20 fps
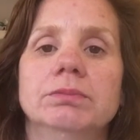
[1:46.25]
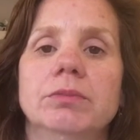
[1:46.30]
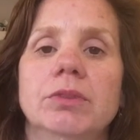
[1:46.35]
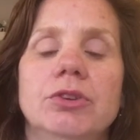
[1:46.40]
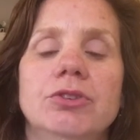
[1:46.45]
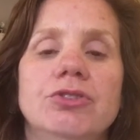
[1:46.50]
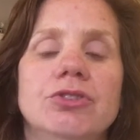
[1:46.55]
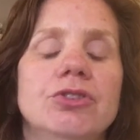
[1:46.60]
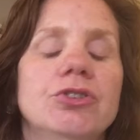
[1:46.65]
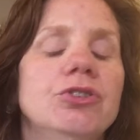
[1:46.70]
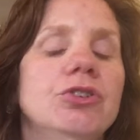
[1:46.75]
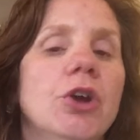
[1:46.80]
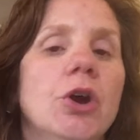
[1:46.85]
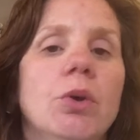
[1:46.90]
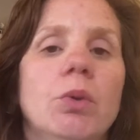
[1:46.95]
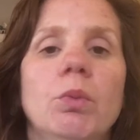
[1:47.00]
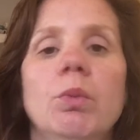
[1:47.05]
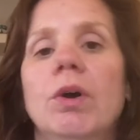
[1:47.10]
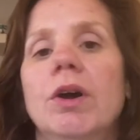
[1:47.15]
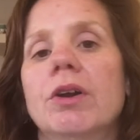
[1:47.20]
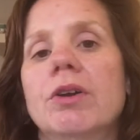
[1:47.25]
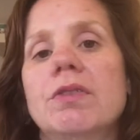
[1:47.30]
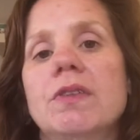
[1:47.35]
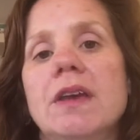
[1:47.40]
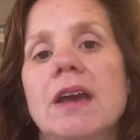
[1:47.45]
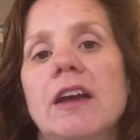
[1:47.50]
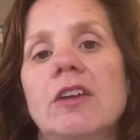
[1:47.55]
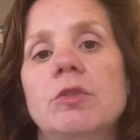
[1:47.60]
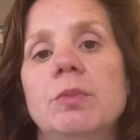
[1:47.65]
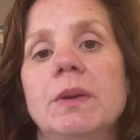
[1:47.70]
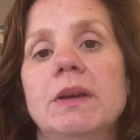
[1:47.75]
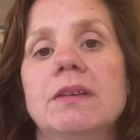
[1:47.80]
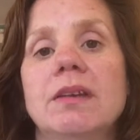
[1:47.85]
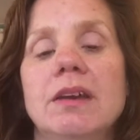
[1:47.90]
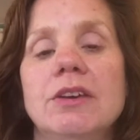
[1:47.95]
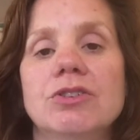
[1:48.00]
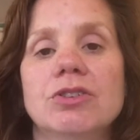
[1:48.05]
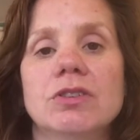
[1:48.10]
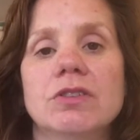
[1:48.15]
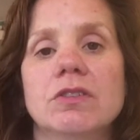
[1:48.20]
So just note, what are the
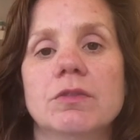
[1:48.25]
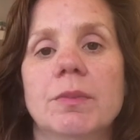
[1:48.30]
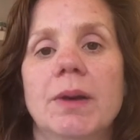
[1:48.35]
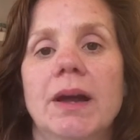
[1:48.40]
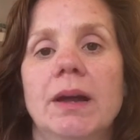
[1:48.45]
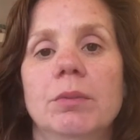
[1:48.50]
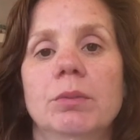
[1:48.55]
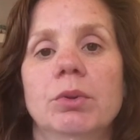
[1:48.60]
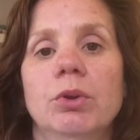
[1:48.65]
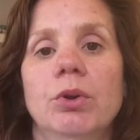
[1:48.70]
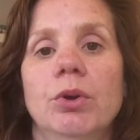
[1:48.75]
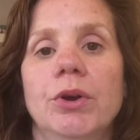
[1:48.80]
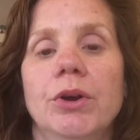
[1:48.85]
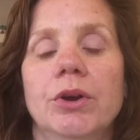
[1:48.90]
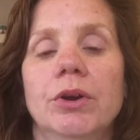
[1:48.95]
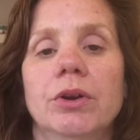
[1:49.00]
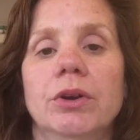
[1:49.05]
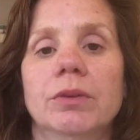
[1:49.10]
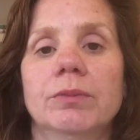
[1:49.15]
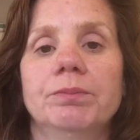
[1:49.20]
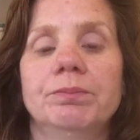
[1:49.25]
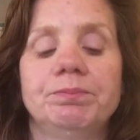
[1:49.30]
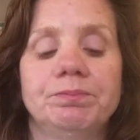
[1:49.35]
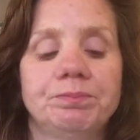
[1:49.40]
expectations of my employer?